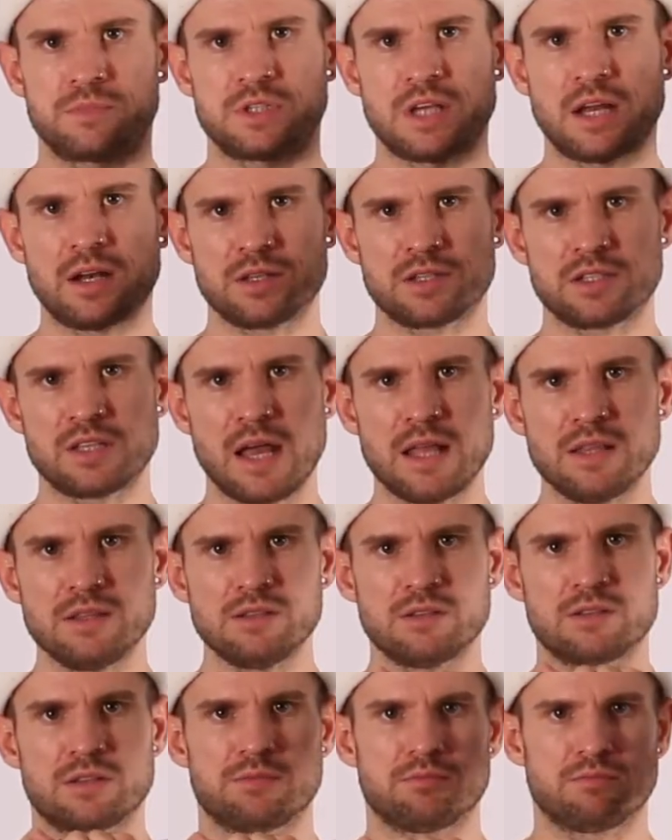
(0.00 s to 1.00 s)
centered
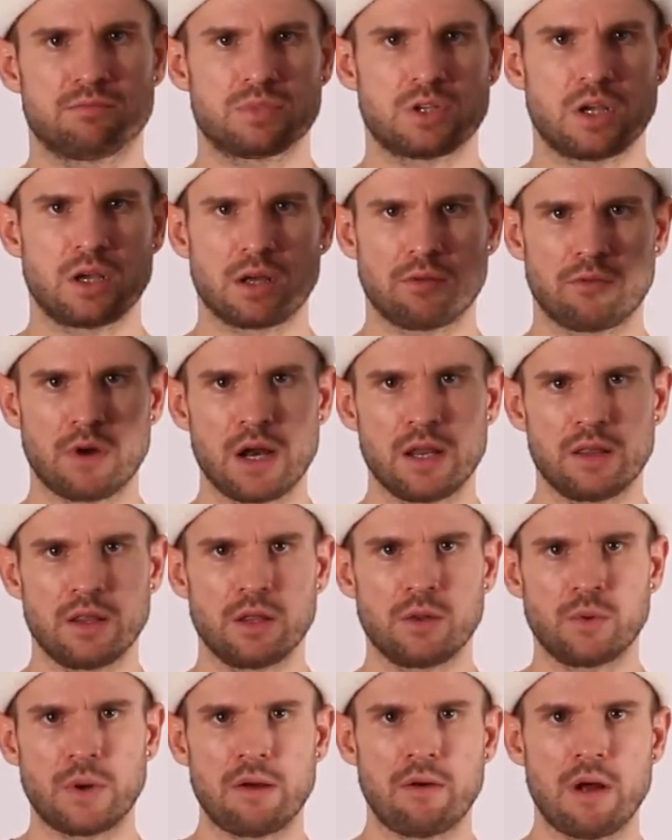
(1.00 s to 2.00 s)
stance, so you can ride it the
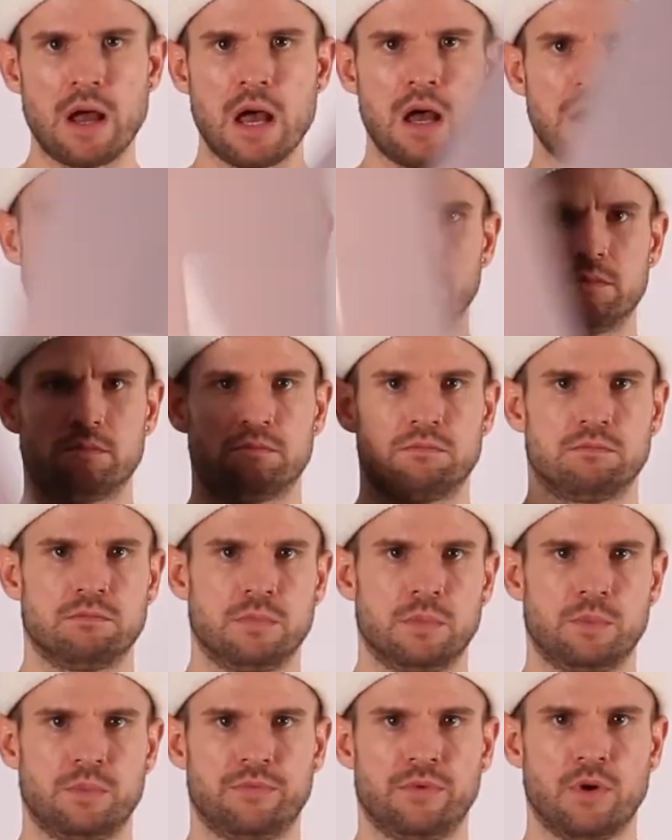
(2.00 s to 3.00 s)
other way around.
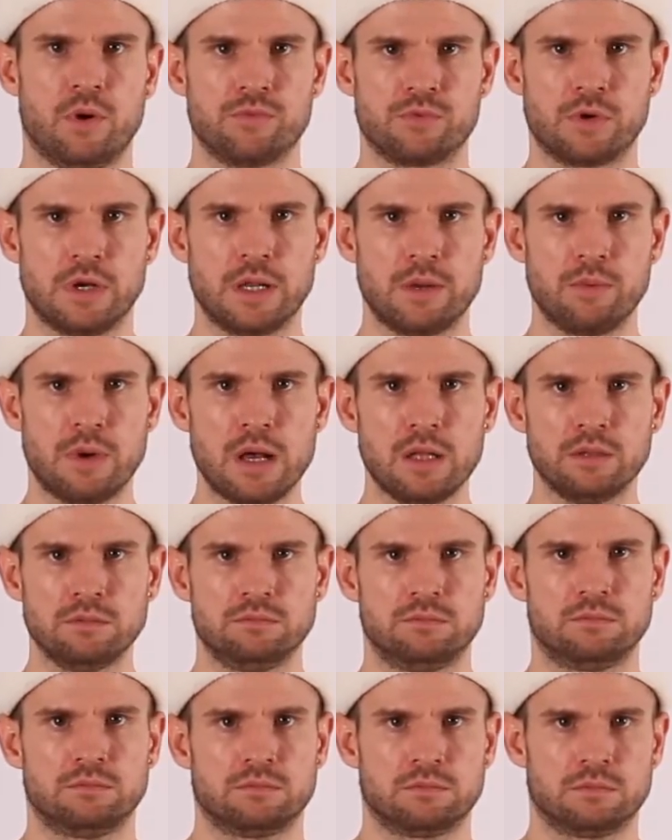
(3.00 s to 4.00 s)
It performs really
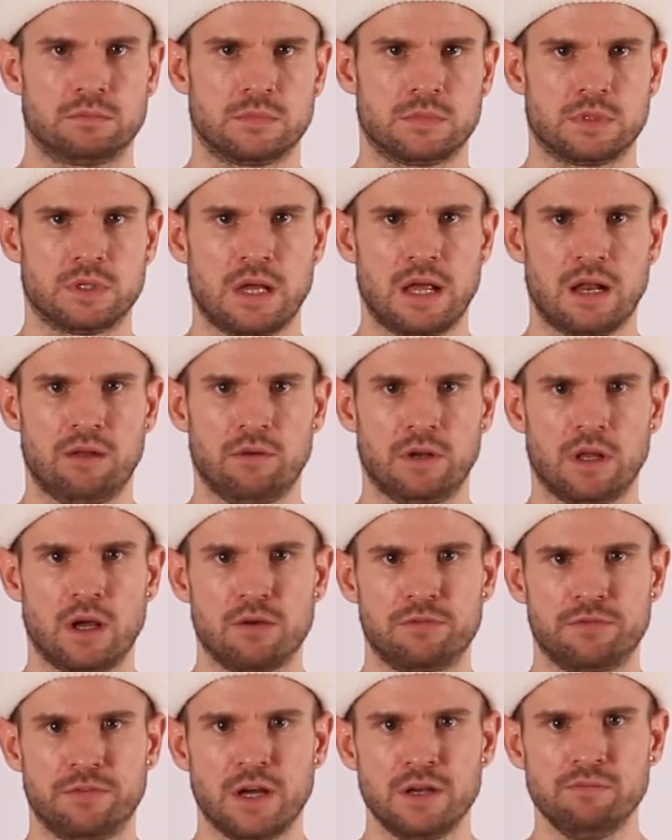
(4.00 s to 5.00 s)
well, hell of a lot
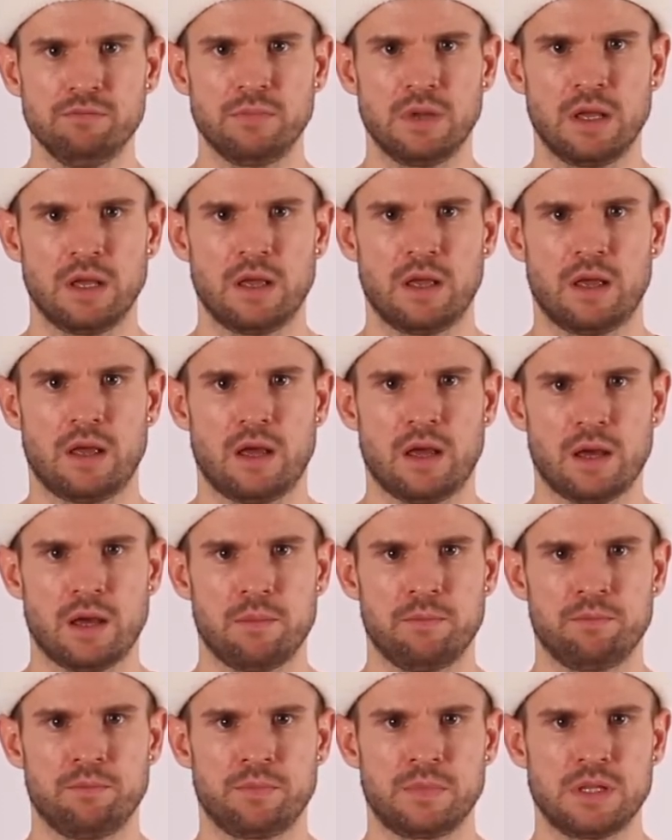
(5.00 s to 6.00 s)
of fun.
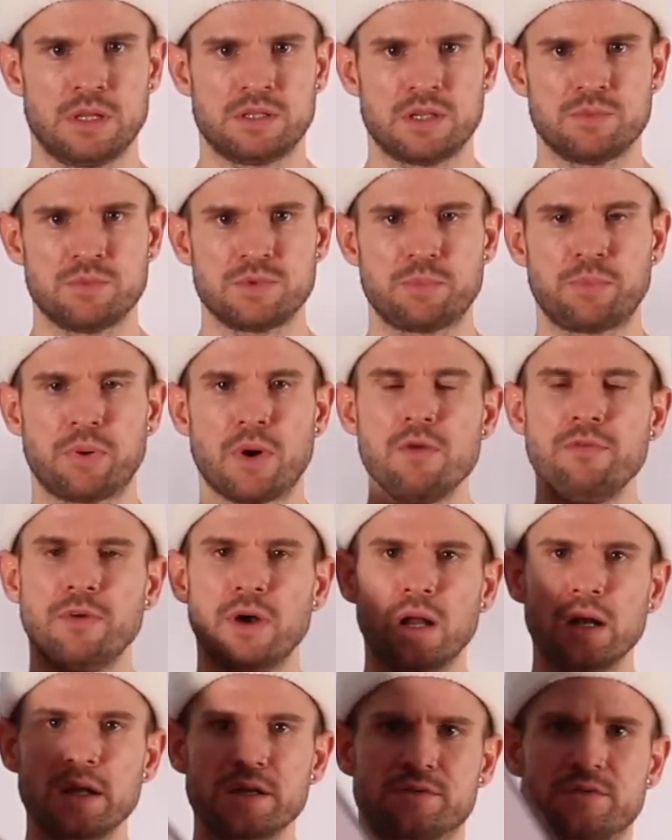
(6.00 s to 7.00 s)
Um, in terms of
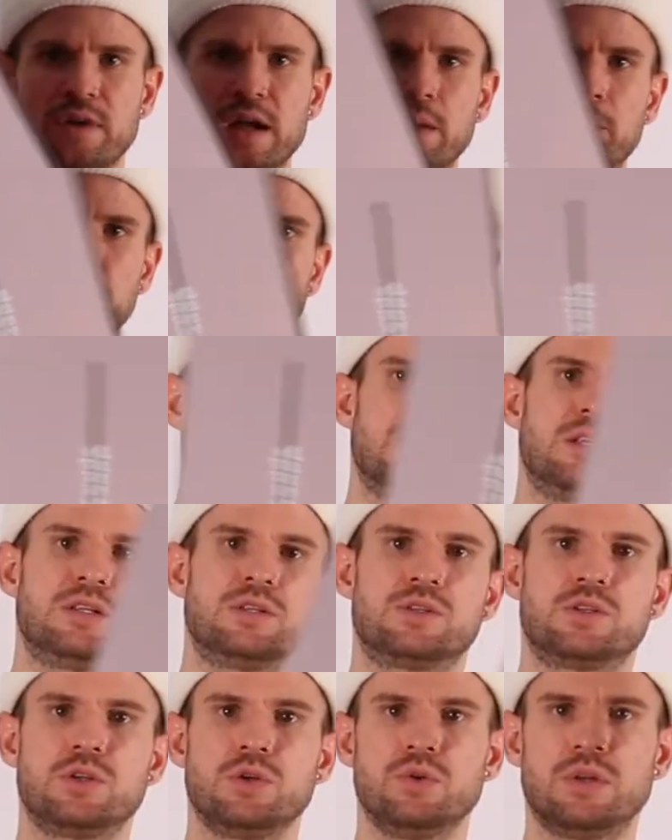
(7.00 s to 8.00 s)
profile, it's available
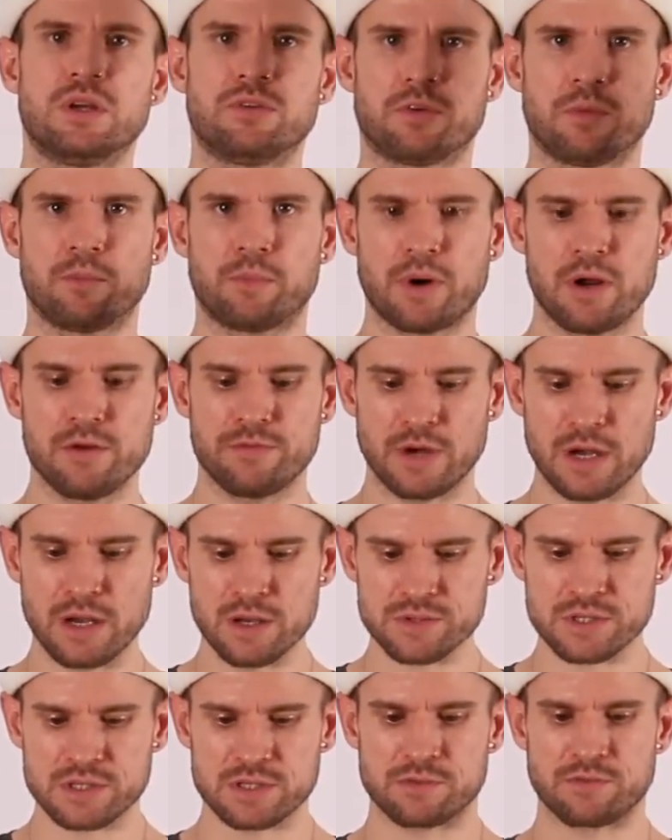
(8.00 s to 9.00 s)
in two different
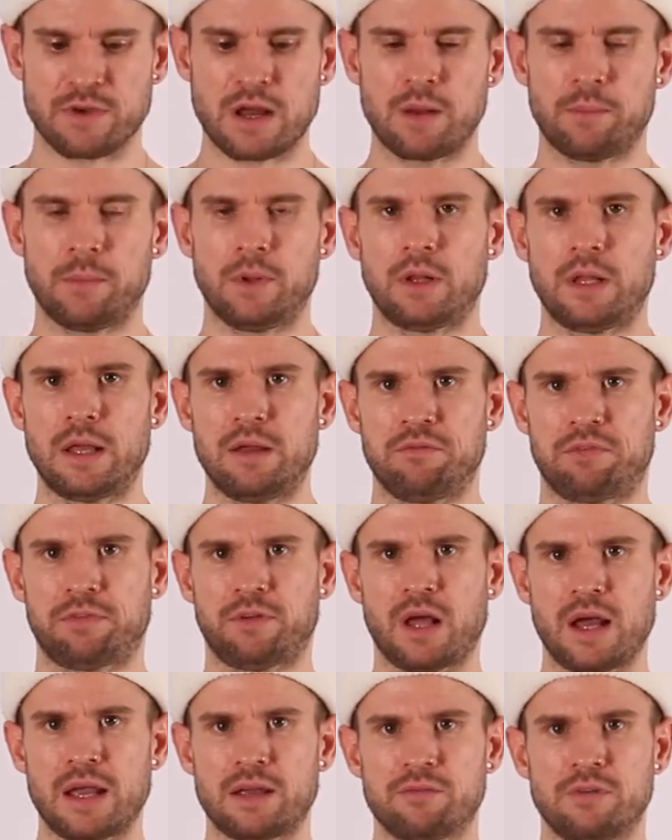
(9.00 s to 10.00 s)
profiles. It's available in
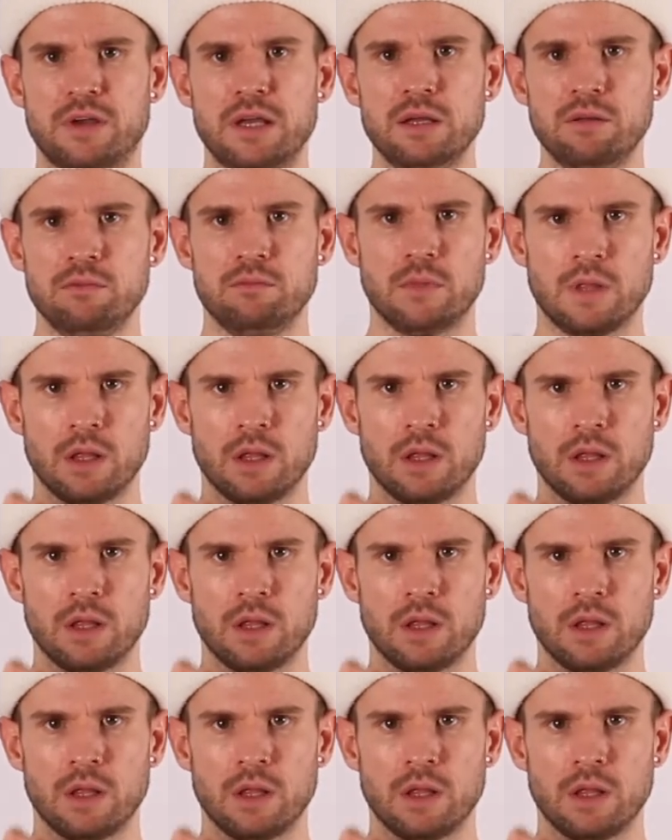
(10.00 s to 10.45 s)
Flying V